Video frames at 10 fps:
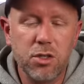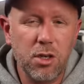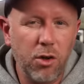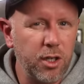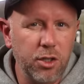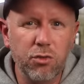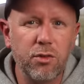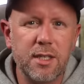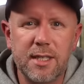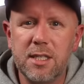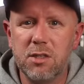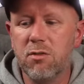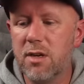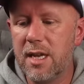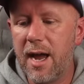just like another
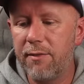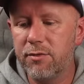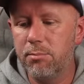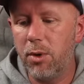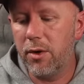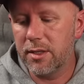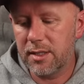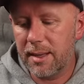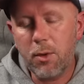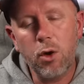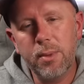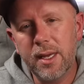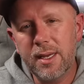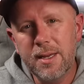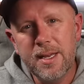accessory you have to buy, so that might
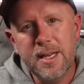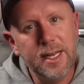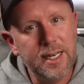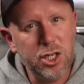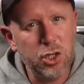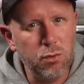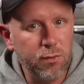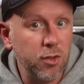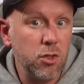be an issue for